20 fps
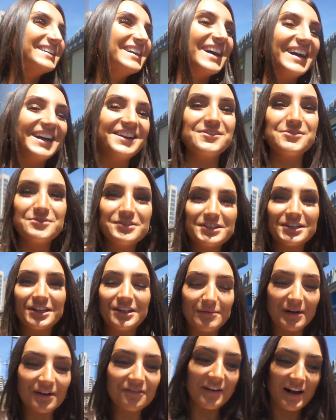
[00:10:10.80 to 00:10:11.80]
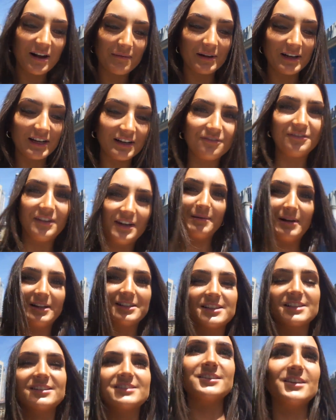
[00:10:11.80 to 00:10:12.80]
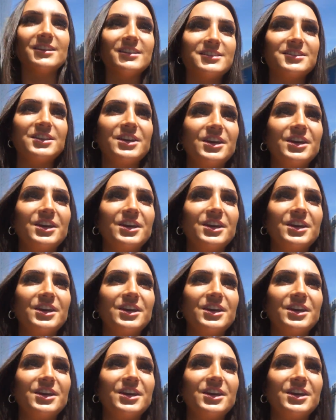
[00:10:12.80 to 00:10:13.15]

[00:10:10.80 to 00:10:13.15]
And also my family live near Manchester, so